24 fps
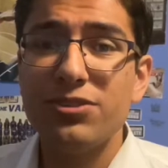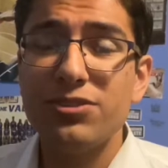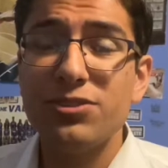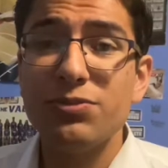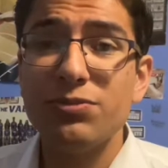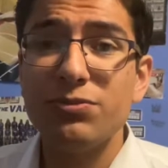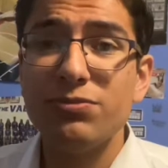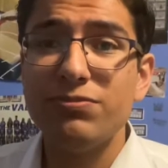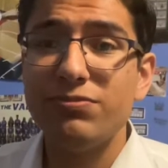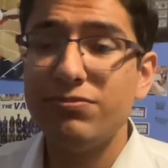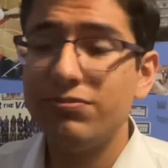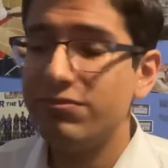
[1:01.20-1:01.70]

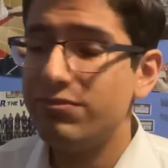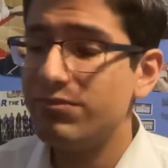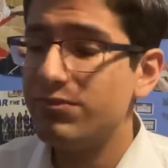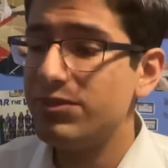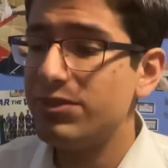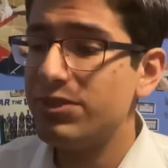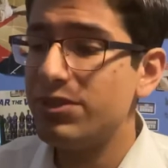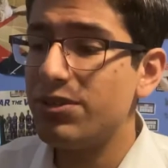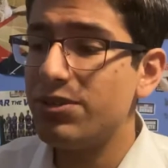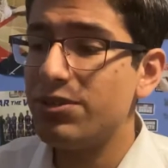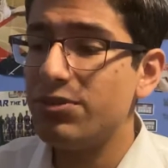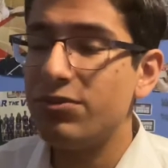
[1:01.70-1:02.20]
soon.
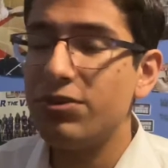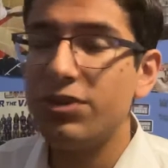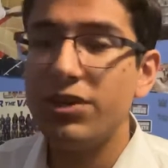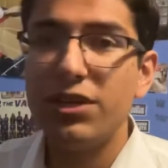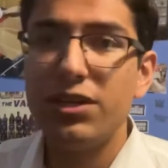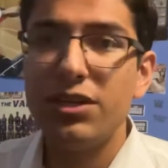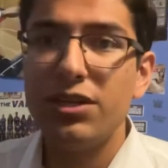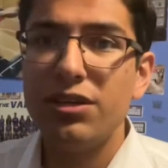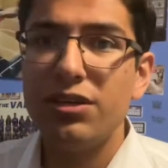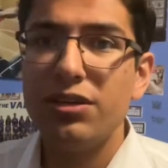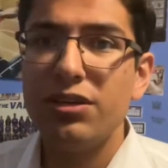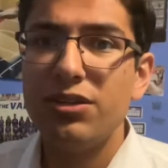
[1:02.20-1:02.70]
So
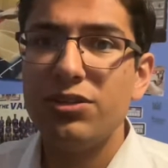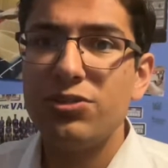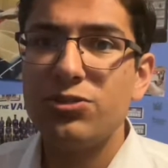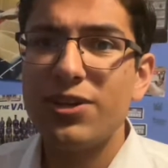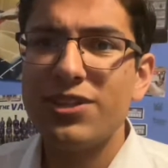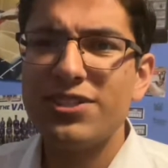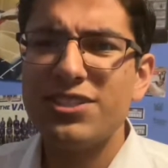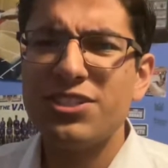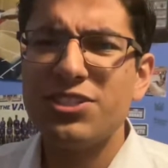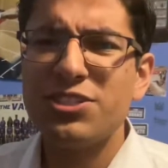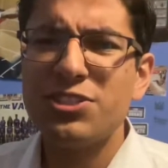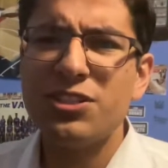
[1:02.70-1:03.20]

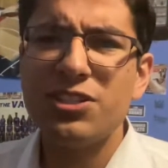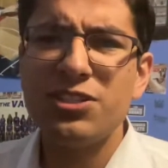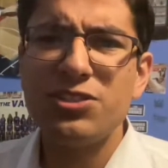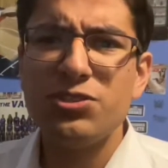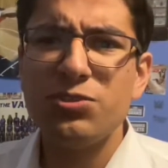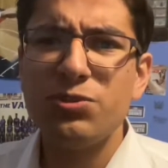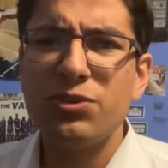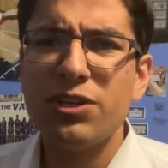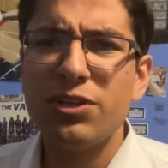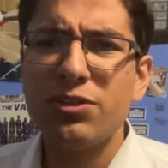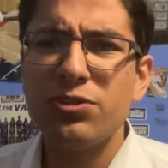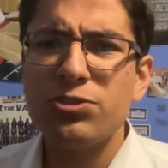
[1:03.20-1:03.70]
transition
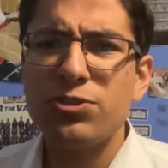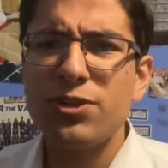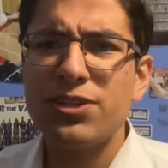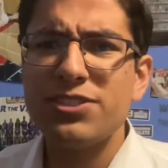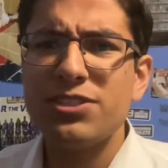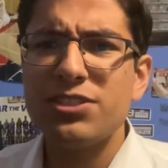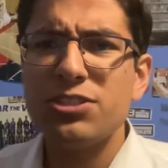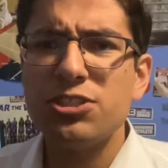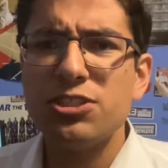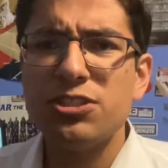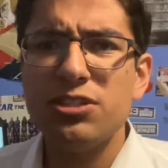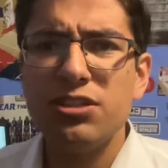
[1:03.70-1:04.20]
into another
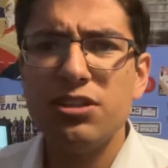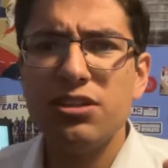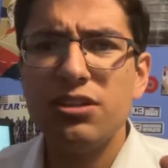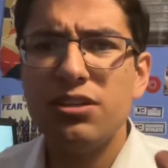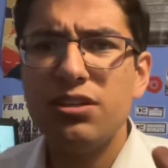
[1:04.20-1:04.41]
transition.